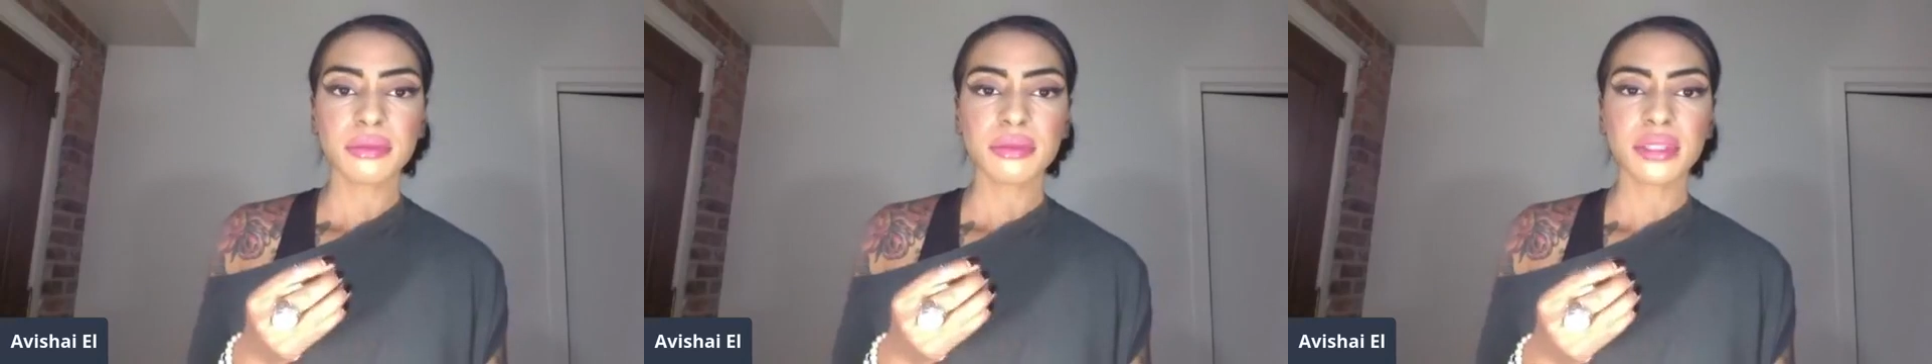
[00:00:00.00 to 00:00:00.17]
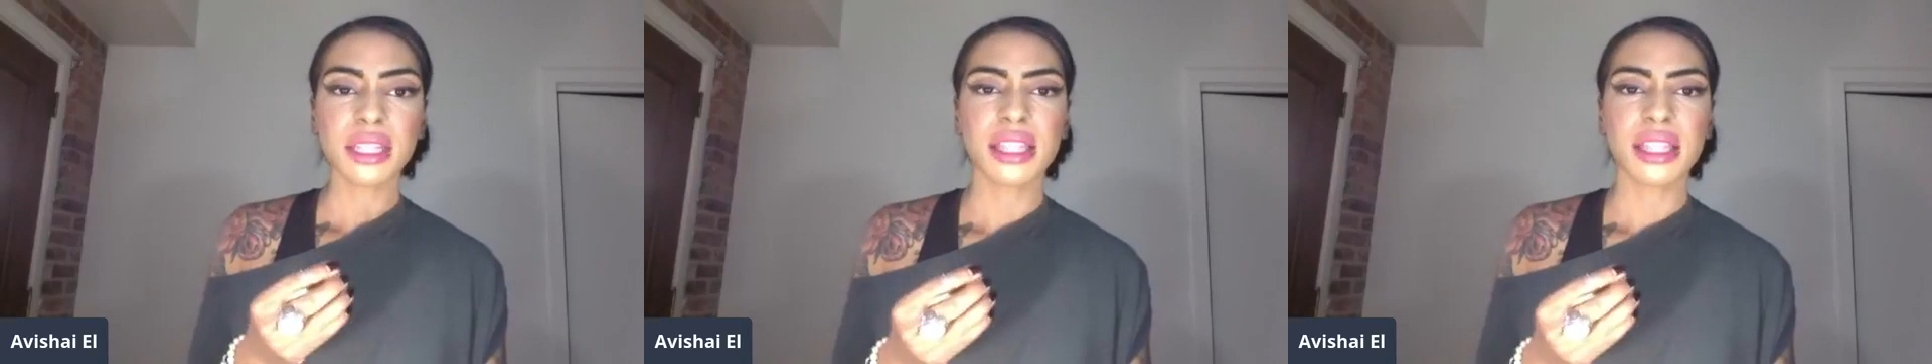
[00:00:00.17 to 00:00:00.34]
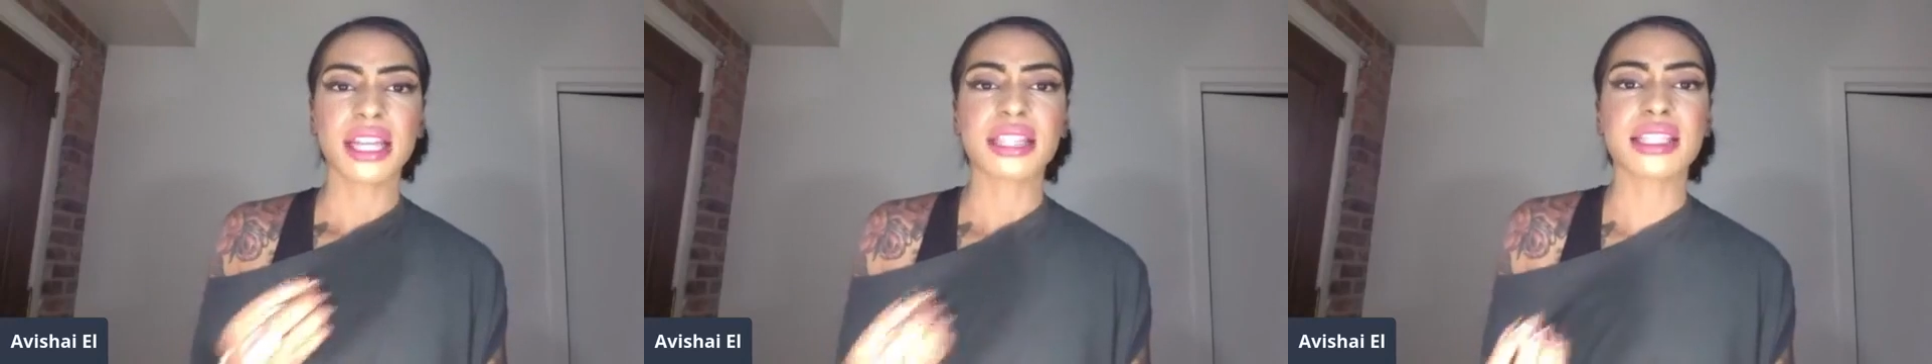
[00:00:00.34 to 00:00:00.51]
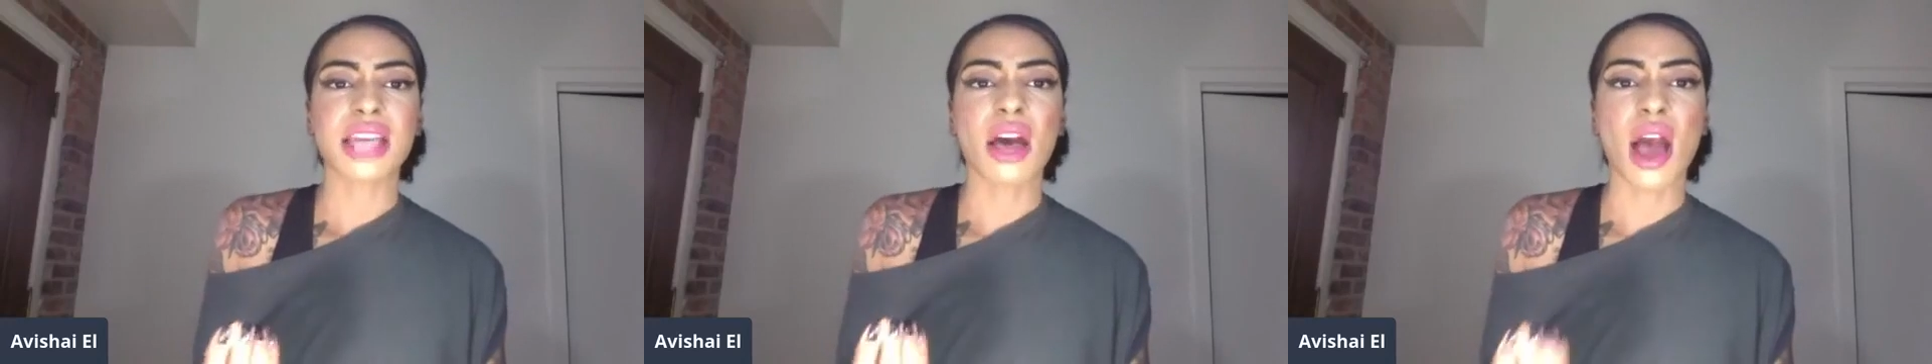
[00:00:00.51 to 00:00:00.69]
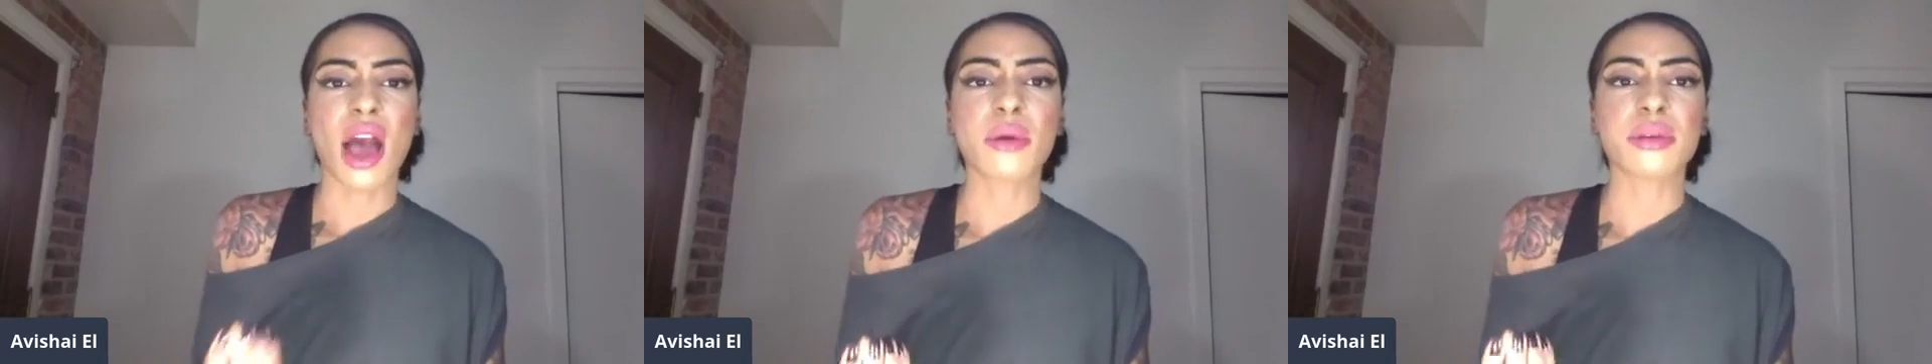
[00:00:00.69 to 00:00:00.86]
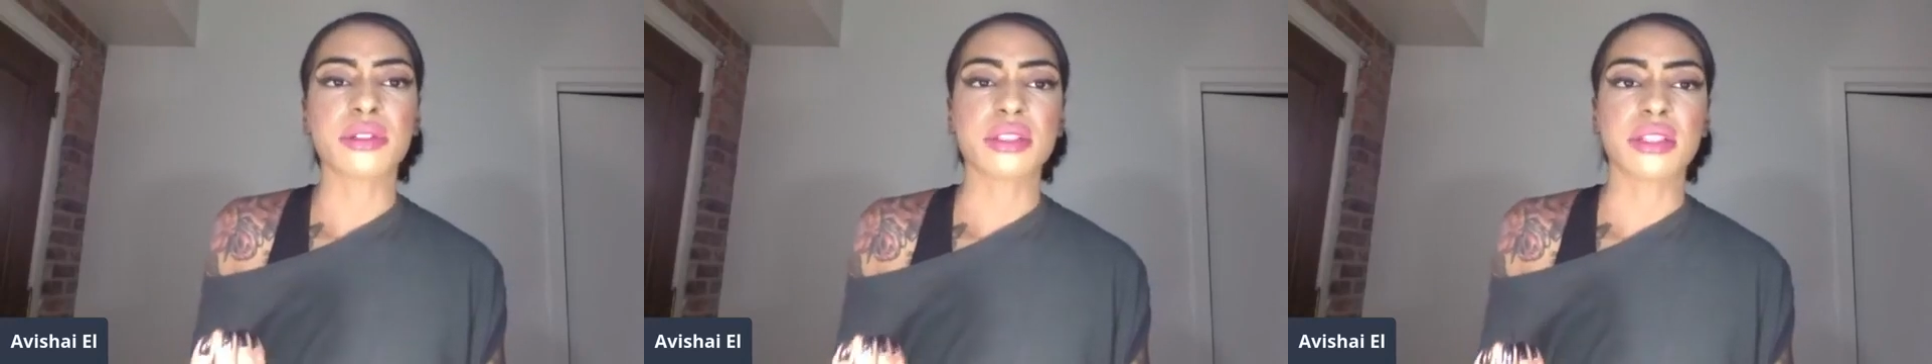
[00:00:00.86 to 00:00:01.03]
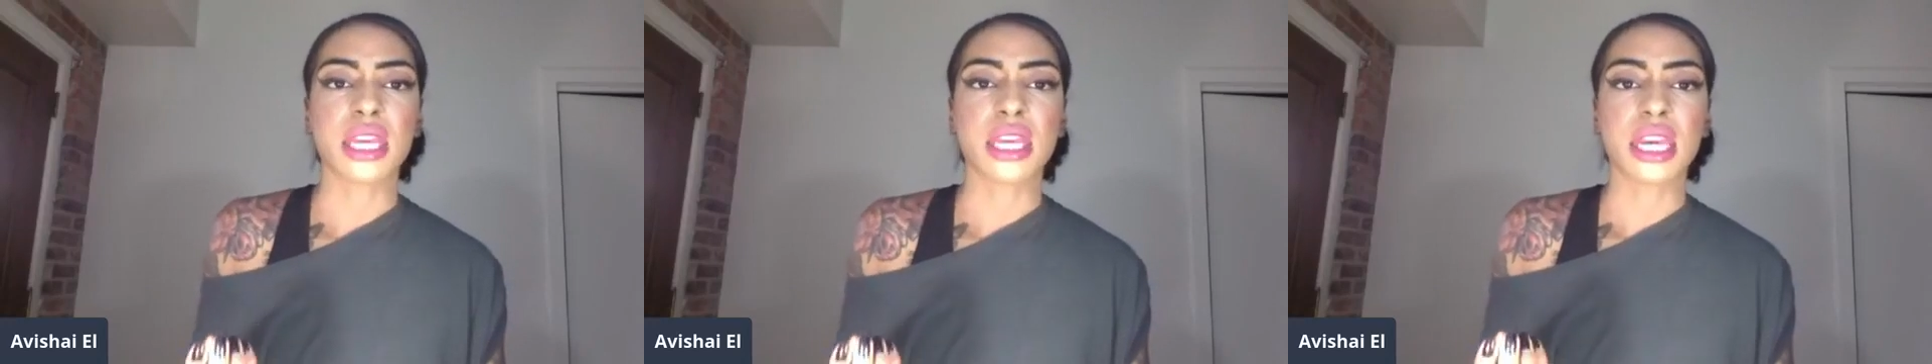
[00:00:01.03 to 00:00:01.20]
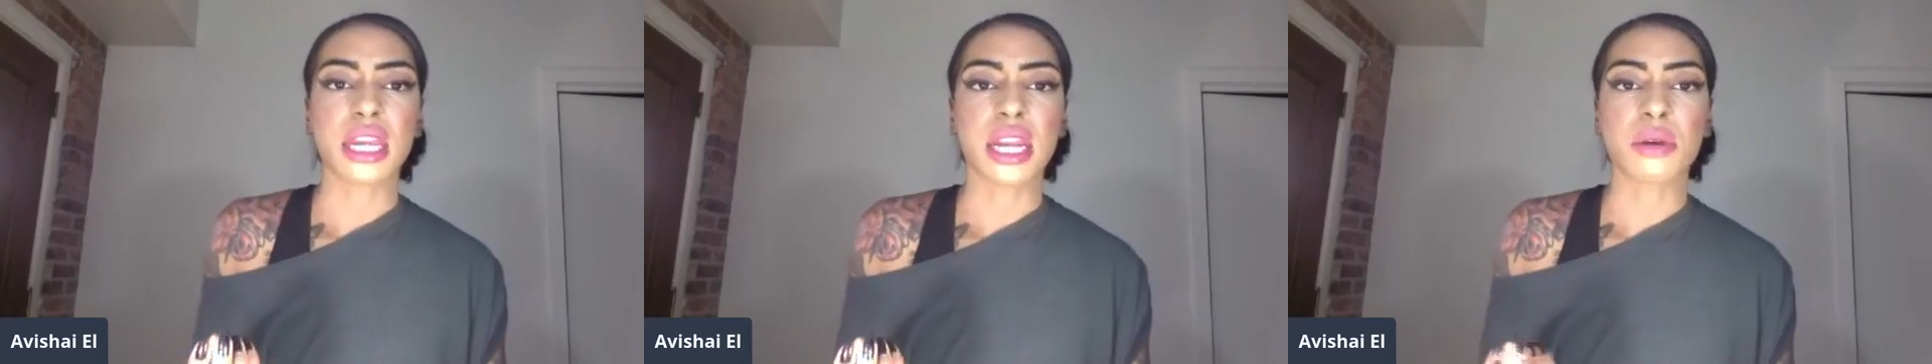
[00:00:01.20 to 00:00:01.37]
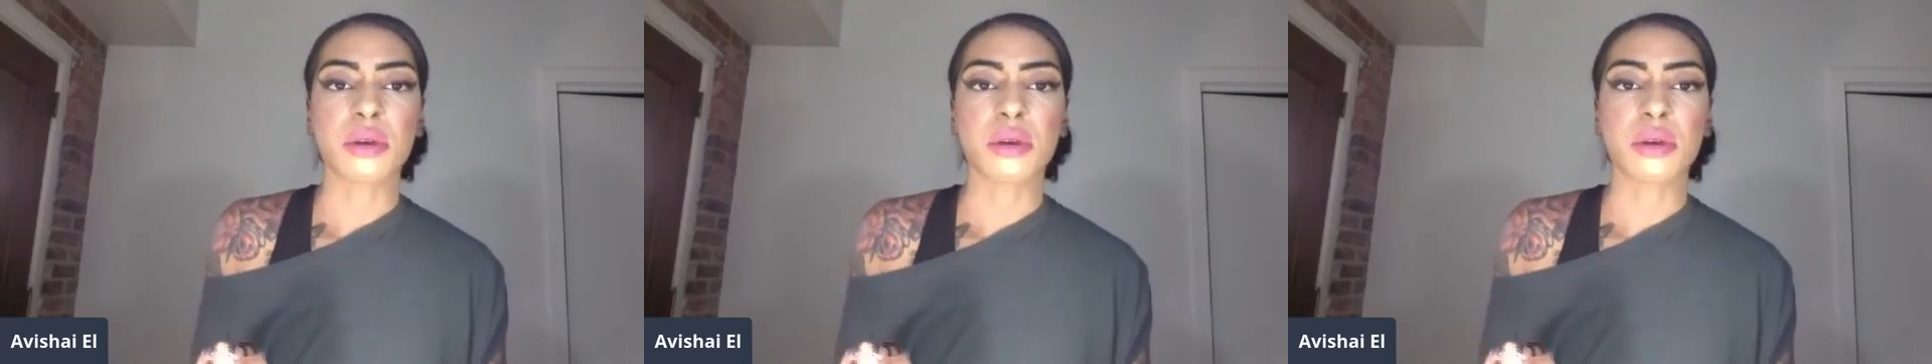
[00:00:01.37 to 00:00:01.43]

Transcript: that's how i was thinking i